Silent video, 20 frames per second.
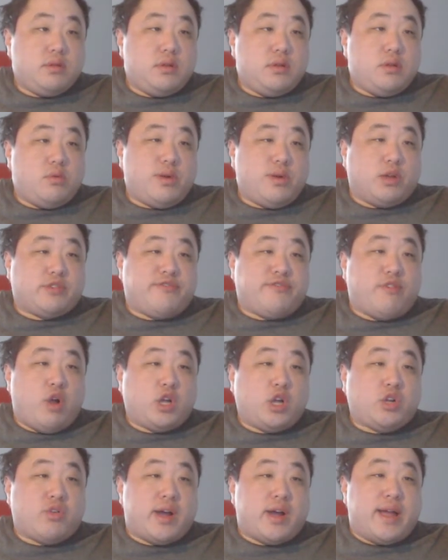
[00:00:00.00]
Well, as Far
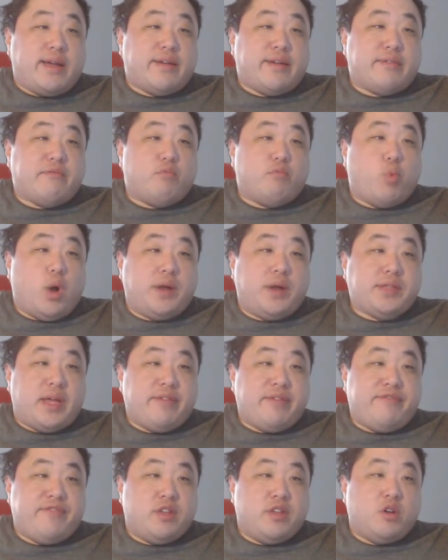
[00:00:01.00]
Cry 1 I
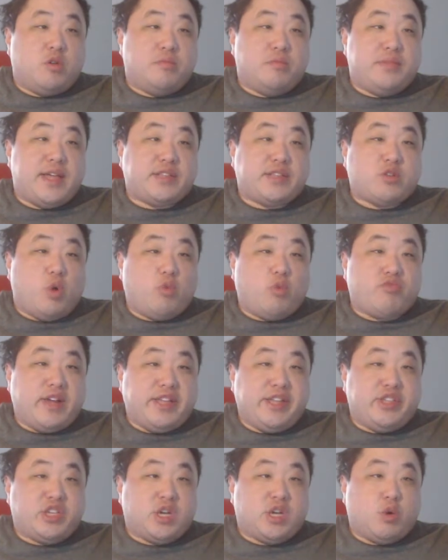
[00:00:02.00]
filmed, that's all ready
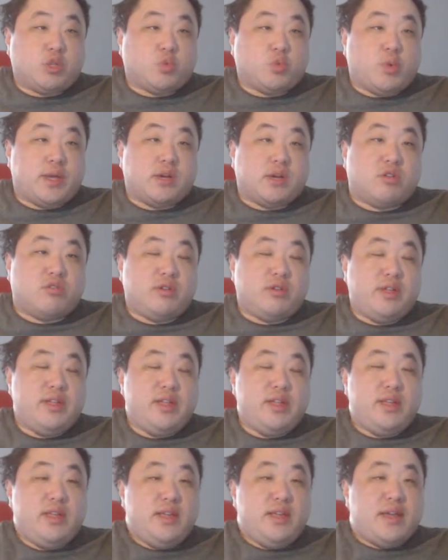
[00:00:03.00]
to go as well.
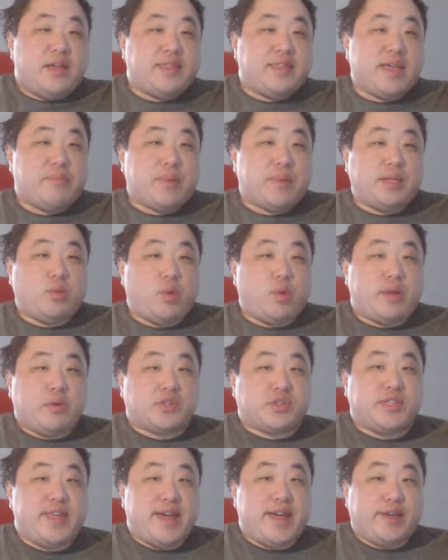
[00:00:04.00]
And that, by the way,
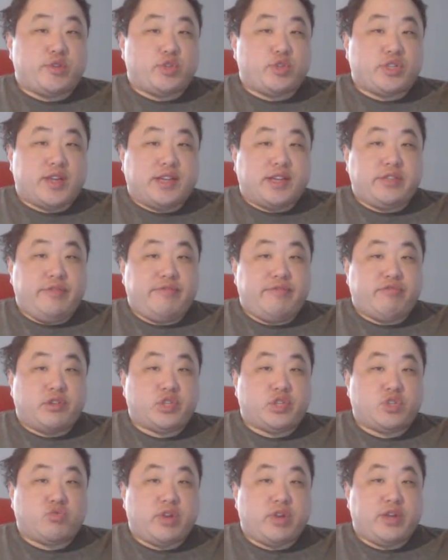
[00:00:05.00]
was an exercise in
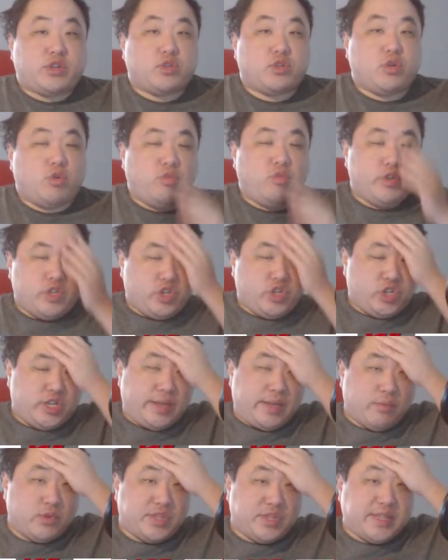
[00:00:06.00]
frustration. Holy
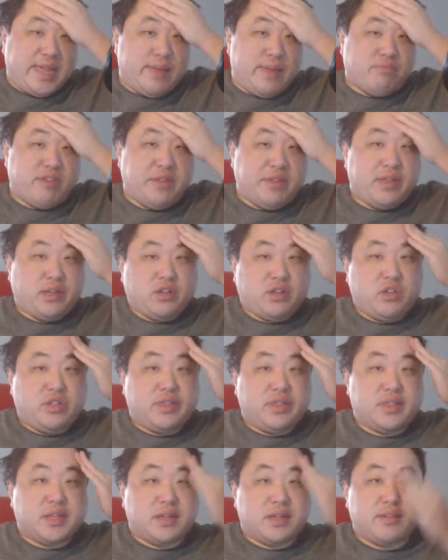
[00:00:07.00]
shit, was the gameplay not good
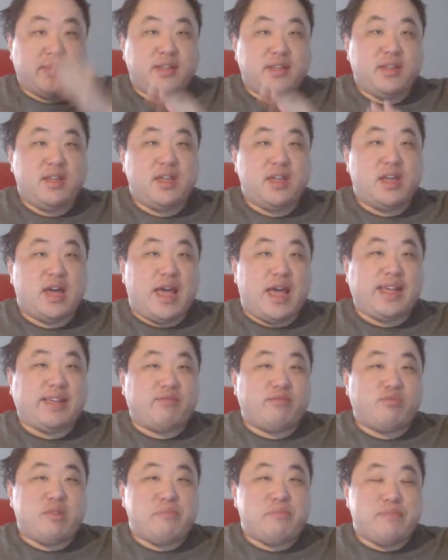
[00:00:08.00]
in that. I got
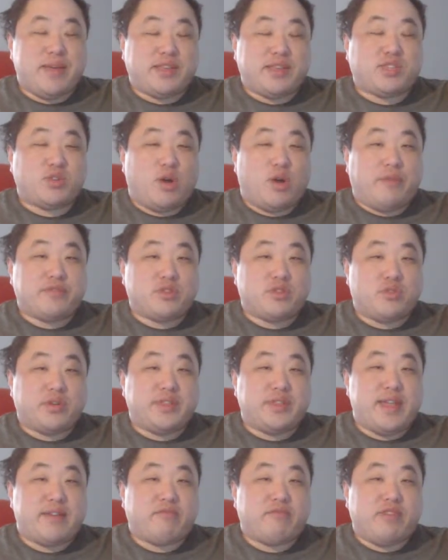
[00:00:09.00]
really pissed off during
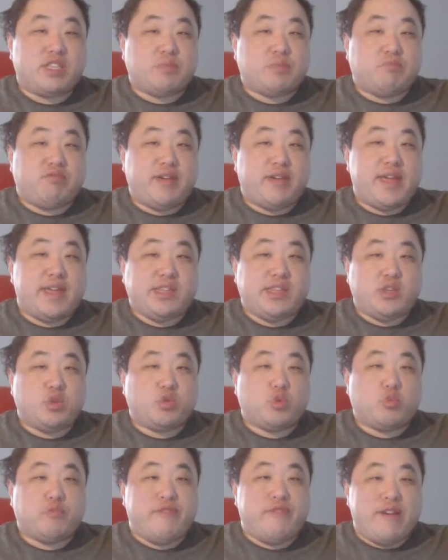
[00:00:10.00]
that Let's Play, and
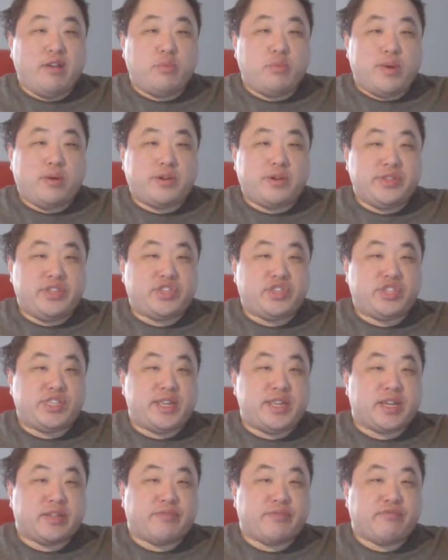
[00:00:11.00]
you're very well going to
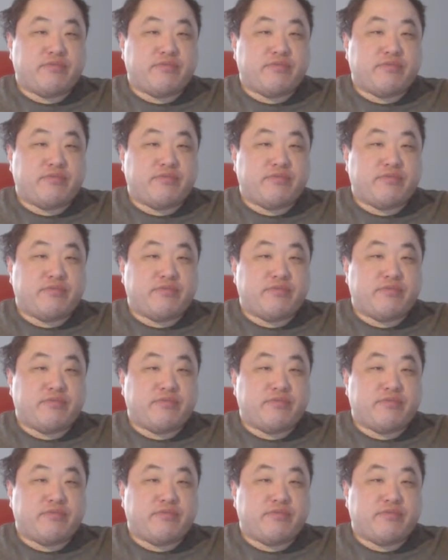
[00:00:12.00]
see it, for